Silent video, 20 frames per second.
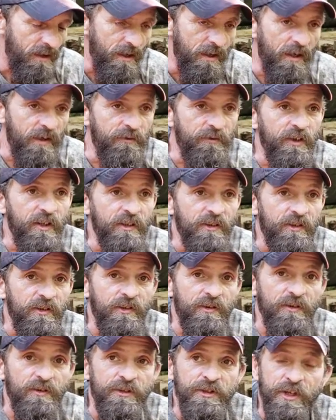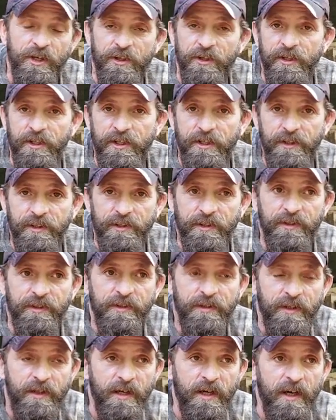If it's dirty,
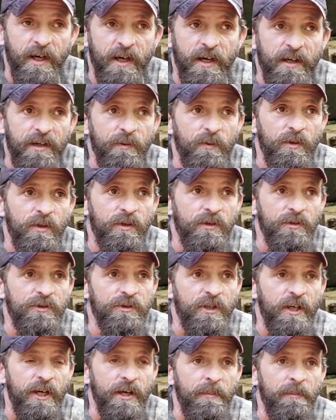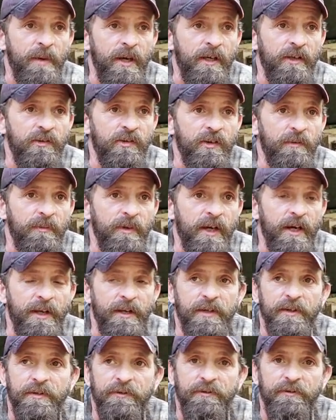I will try to make some kind
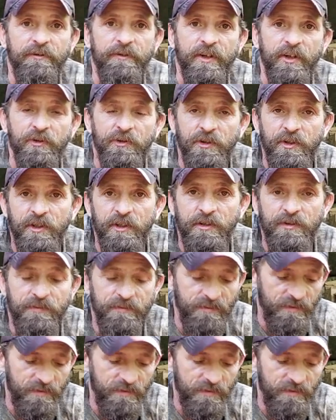of filter.